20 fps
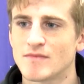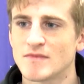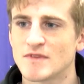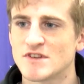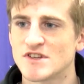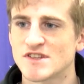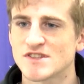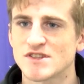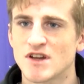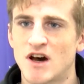
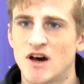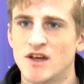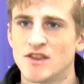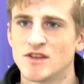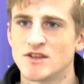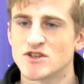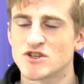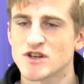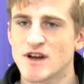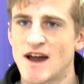just on
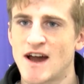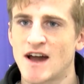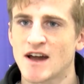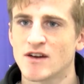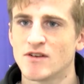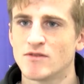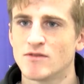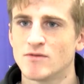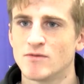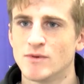the
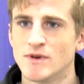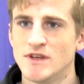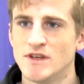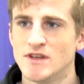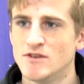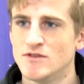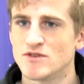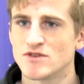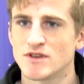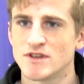track, we
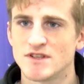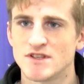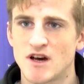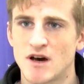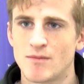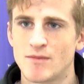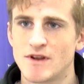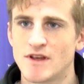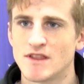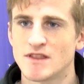usually
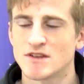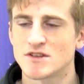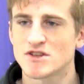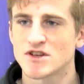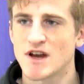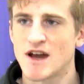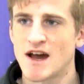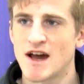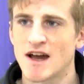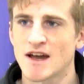dominate the
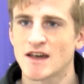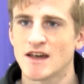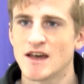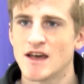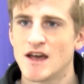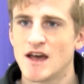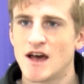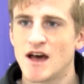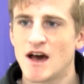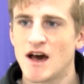track.
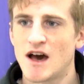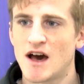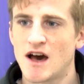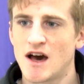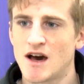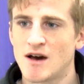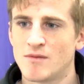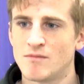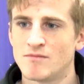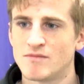
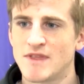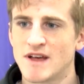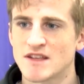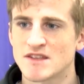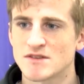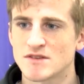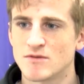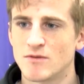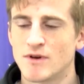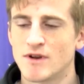
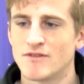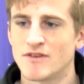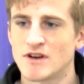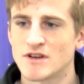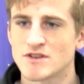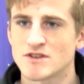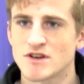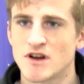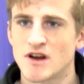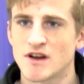That's one of our
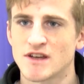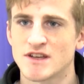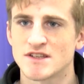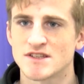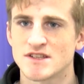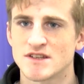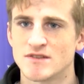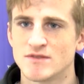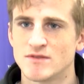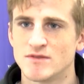
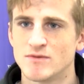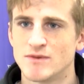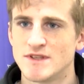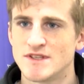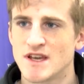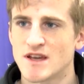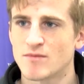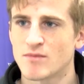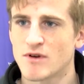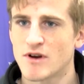strongest, and we
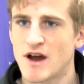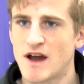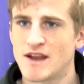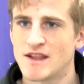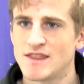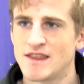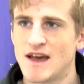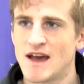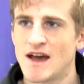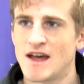take pride
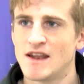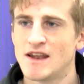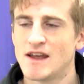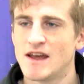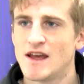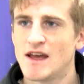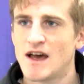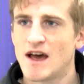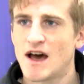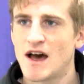in that.
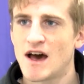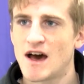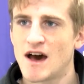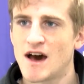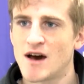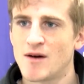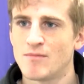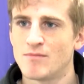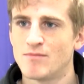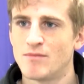
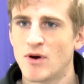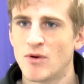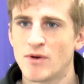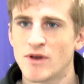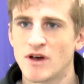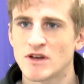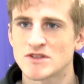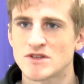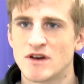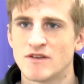But we
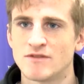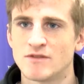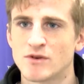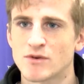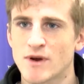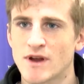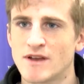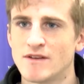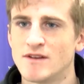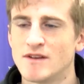also have
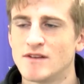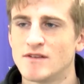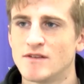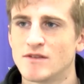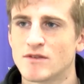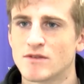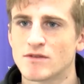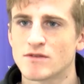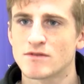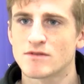great
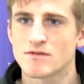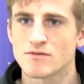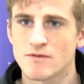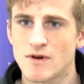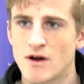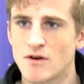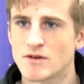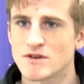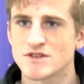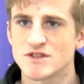
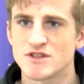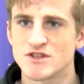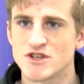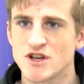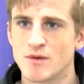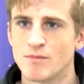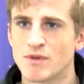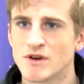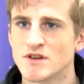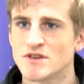throwers and
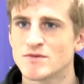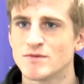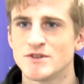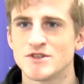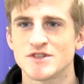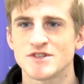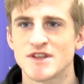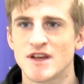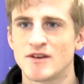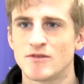jumpers. We
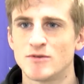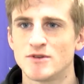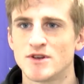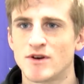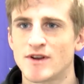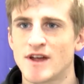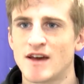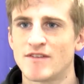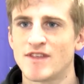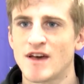just
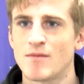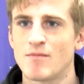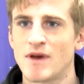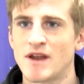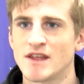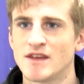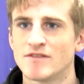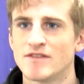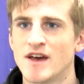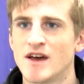don't have that
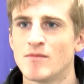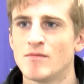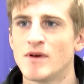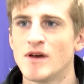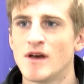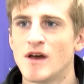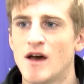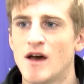many of them.